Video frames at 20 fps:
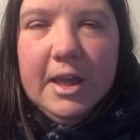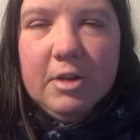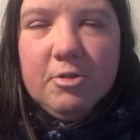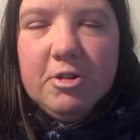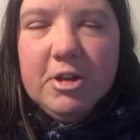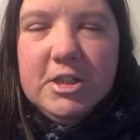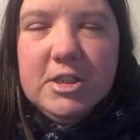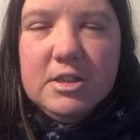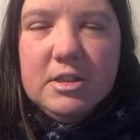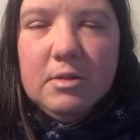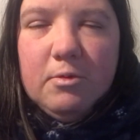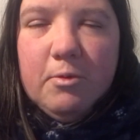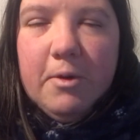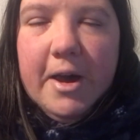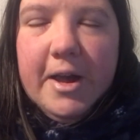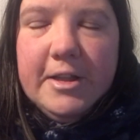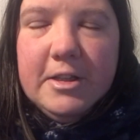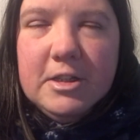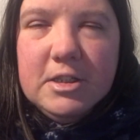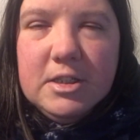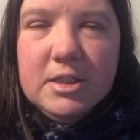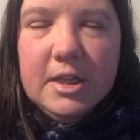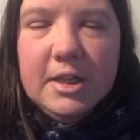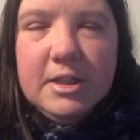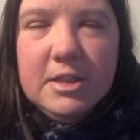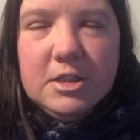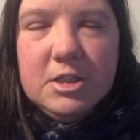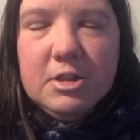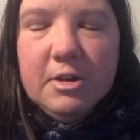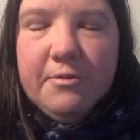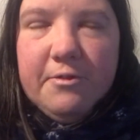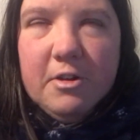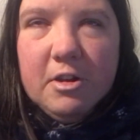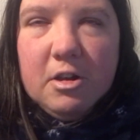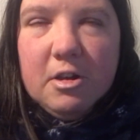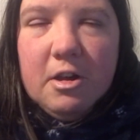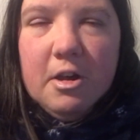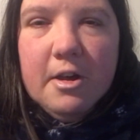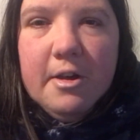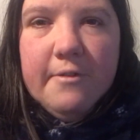increase in awareness in
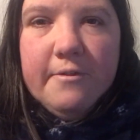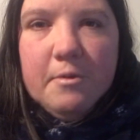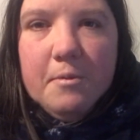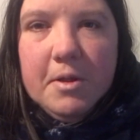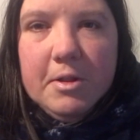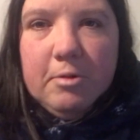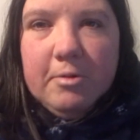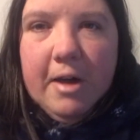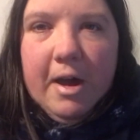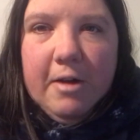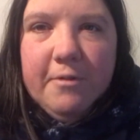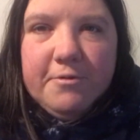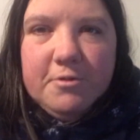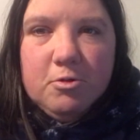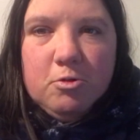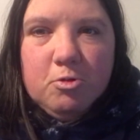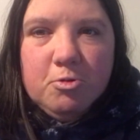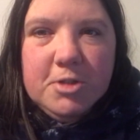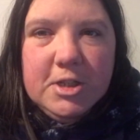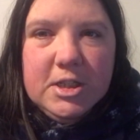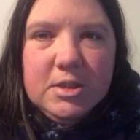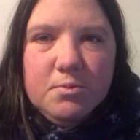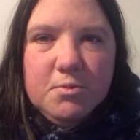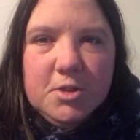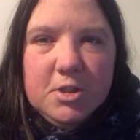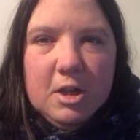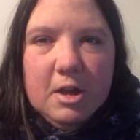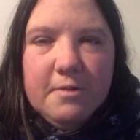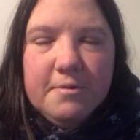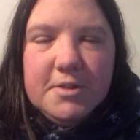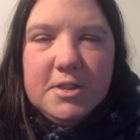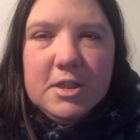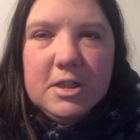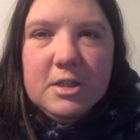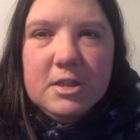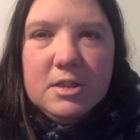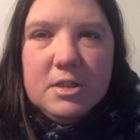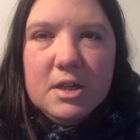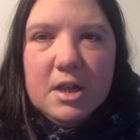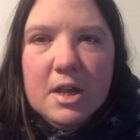Suffolk for mental health and autism
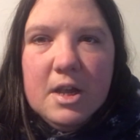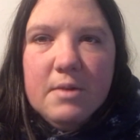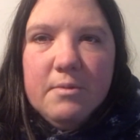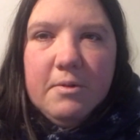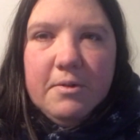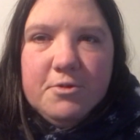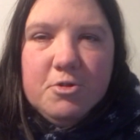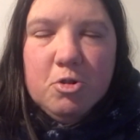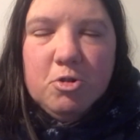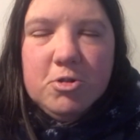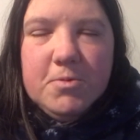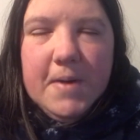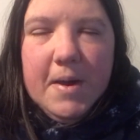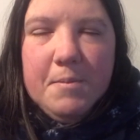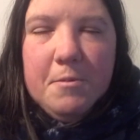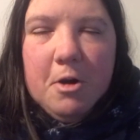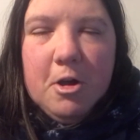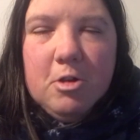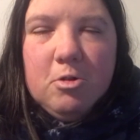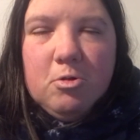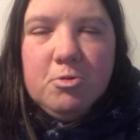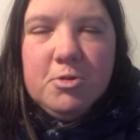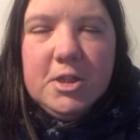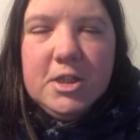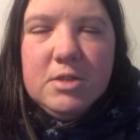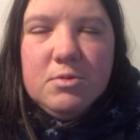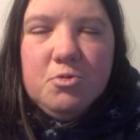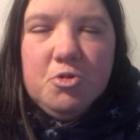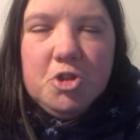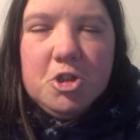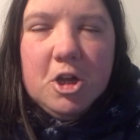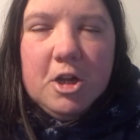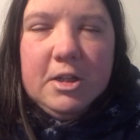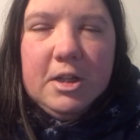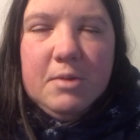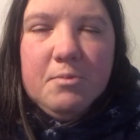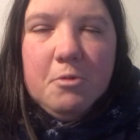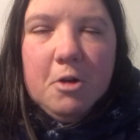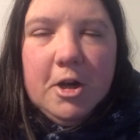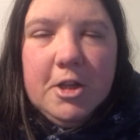services. We've talked about my autism
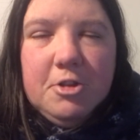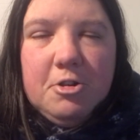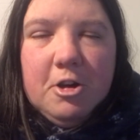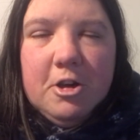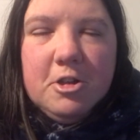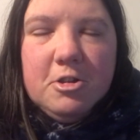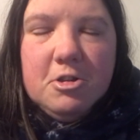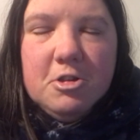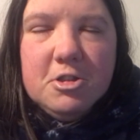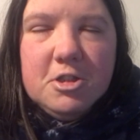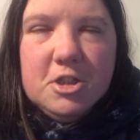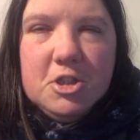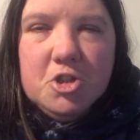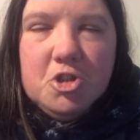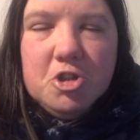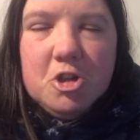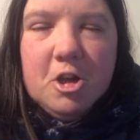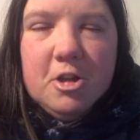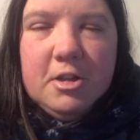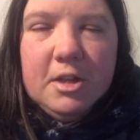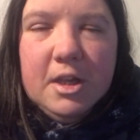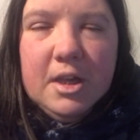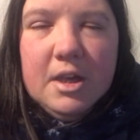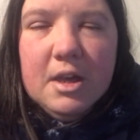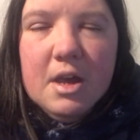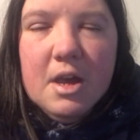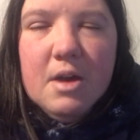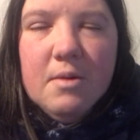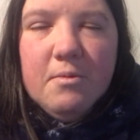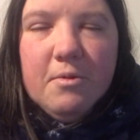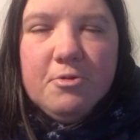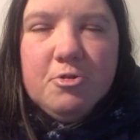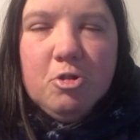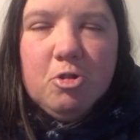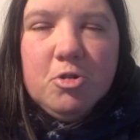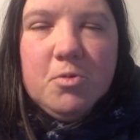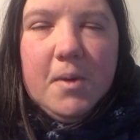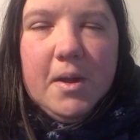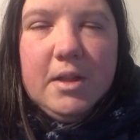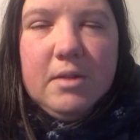journey, my diagnosis journey. We've
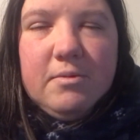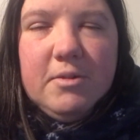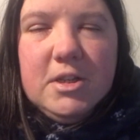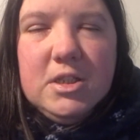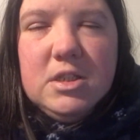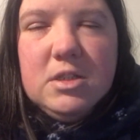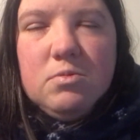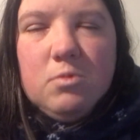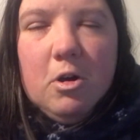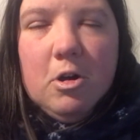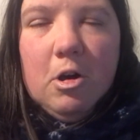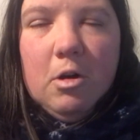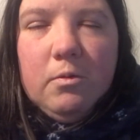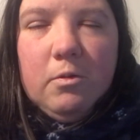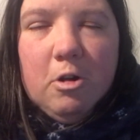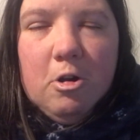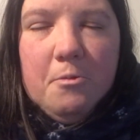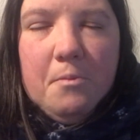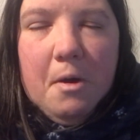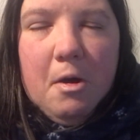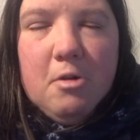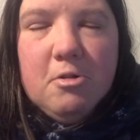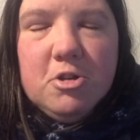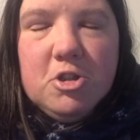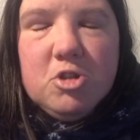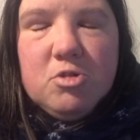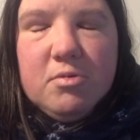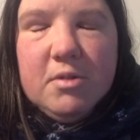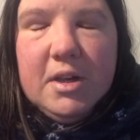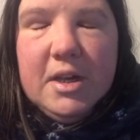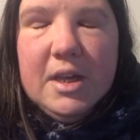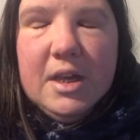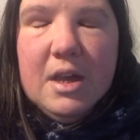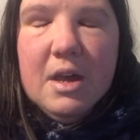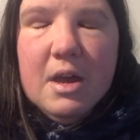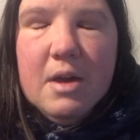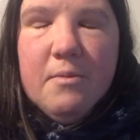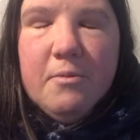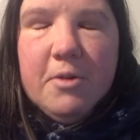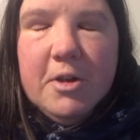talked about the reasons why I wrote
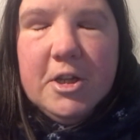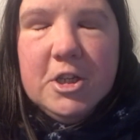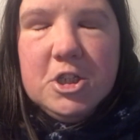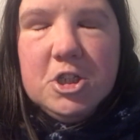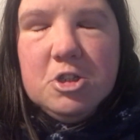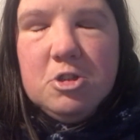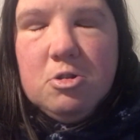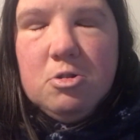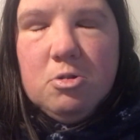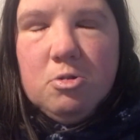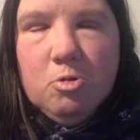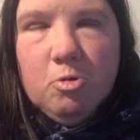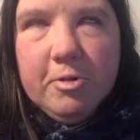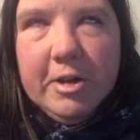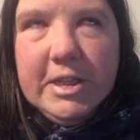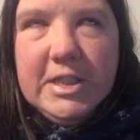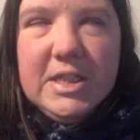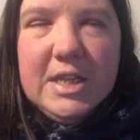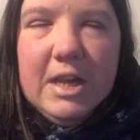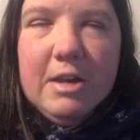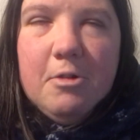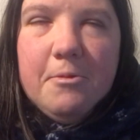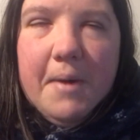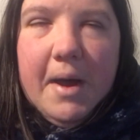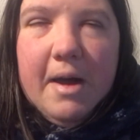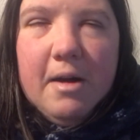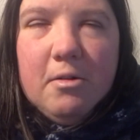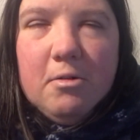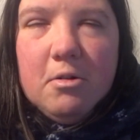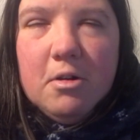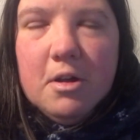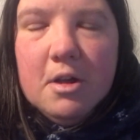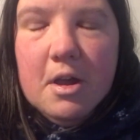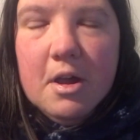poetry, which you'll get to hear about